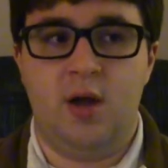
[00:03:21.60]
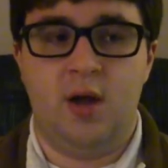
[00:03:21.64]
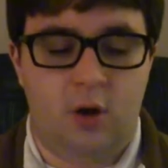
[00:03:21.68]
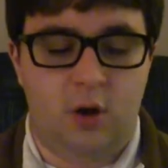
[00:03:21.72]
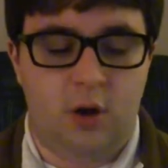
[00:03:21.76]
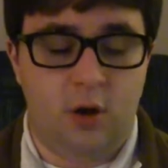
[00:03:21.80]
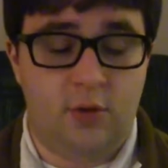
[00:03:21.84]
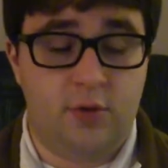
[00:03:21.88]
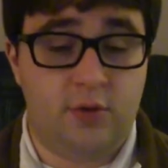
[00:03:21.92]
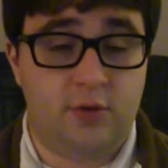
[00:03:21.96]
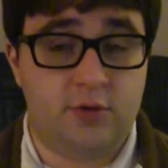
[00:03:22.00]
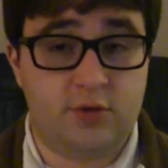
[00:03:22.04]

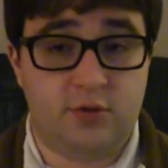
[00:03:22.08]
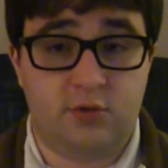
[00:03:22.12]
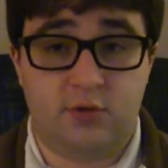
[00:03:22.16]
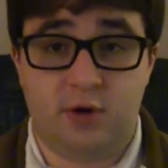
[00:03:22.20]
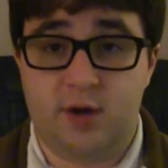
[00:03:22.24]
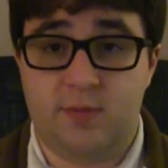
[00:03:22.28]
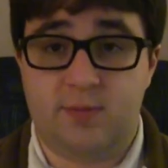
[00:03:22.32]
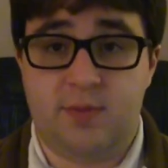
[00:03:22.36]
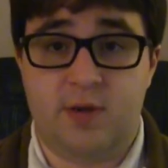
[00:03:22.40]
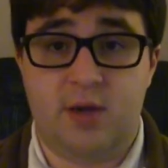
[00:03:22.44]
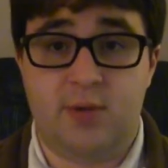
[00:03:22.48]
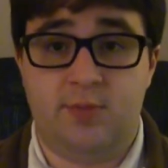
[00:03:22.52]
All those
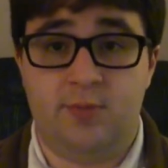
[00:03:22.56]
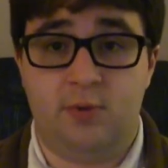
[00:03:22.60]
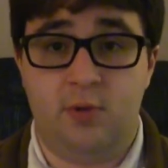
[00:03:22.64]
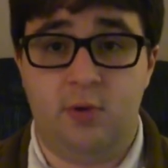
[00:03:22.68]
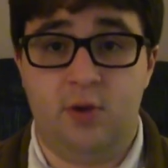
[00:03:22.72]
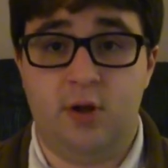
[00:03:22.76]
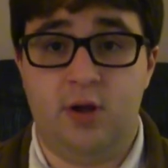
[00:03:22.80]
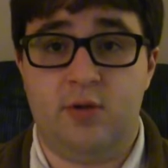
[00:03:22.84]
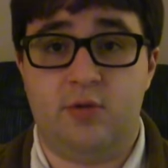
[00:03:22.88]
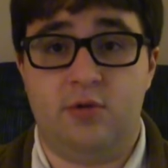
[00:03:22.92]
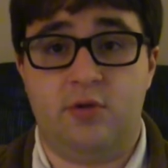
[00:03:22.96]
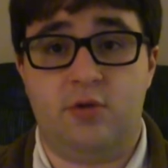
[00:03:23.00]
great
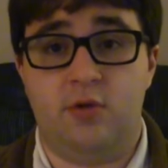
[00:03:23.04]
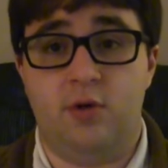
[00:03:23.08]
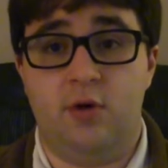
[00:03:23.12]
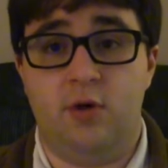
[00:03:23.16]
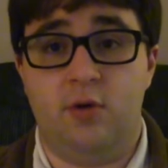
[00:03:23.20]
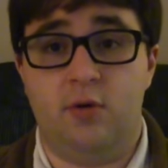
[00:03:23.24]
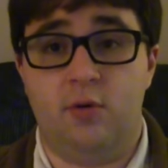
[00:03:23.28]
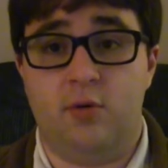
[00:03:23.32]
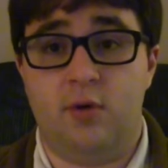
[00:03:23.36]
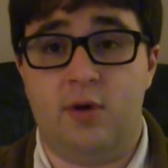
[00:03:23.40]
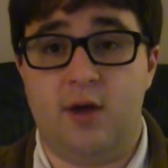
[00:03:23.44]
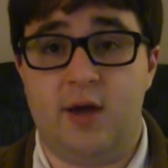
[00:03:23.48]
people.
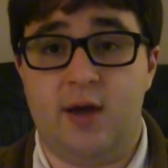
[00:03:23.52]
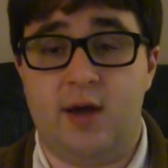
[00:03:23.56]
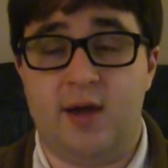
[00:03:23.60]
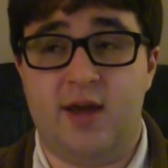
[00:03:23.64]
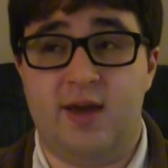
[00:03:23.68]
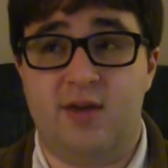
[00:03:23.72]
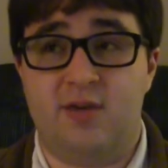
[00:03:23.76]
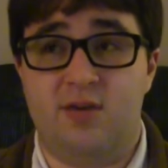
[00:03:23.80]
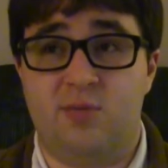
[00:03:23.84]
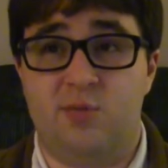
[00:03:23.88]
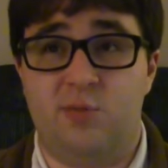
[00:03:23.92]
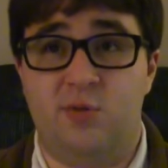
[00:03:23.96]
So, I
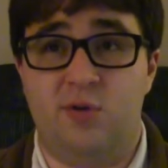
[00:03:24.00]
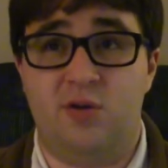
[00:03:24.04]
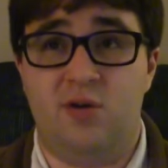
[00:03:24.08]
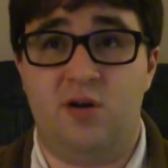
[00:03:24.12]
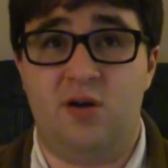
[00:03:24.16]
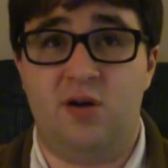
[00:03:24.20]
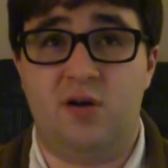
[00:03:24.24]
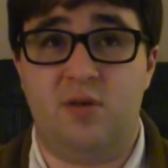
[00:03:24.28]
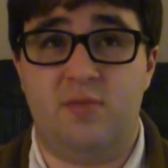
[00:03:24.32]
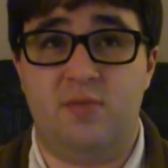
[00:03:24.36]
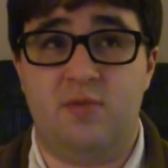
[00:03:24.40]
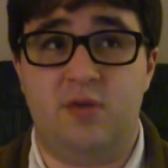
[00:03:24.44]
guess when it
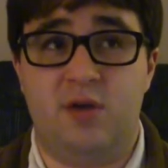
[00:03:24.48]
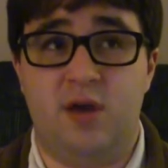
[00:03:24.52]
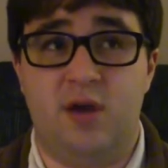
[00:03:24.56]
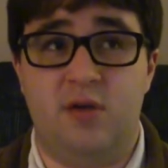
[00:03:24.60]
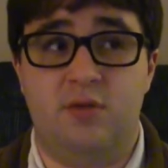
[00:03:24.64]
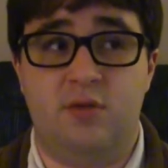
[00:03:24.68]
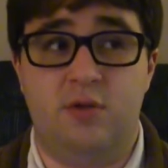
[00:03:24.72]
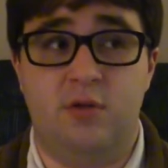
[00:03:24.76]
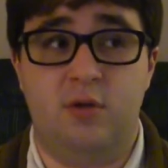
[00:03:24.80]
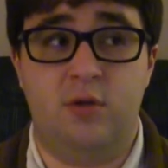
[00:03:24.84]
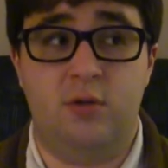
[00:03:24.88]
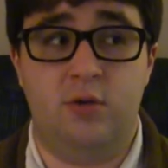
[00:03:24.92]
all comes
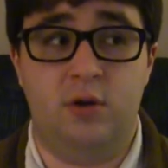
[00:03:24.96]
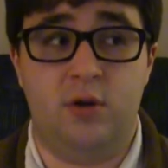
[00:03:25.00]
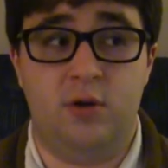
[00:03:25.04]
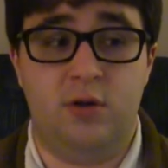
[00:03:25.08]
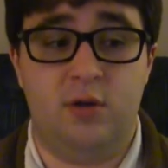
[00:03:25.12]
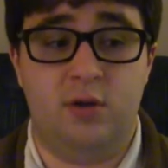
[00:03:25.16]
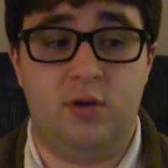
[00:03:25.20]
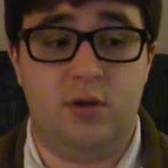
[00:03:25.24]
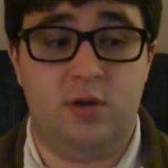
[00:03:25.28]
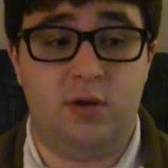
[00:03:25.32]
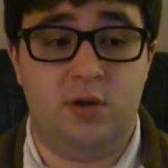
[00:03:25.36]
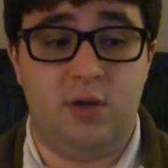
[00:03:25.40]
down to it,